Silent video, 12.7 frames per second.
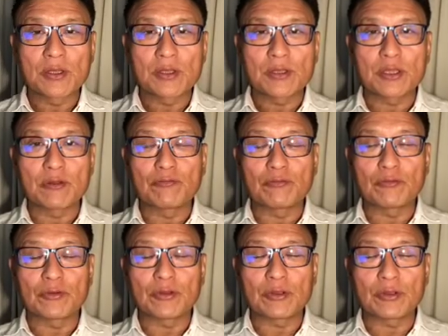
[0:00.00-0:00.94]
this
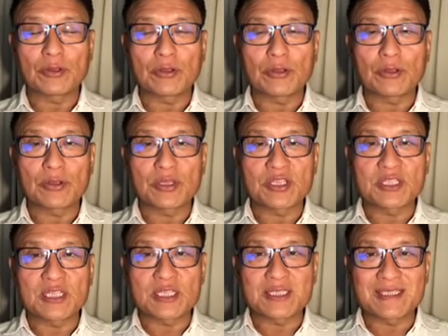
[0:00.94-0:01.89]

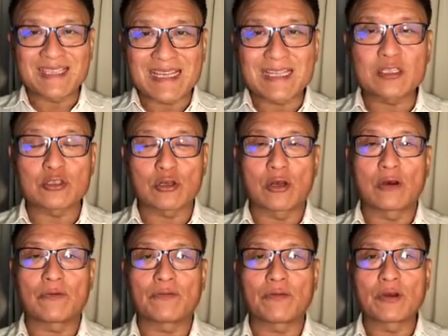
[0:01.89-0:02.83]
this sense
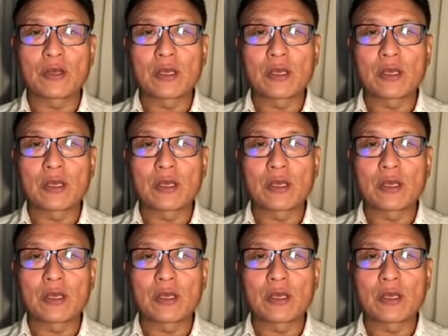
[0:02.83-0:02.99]
of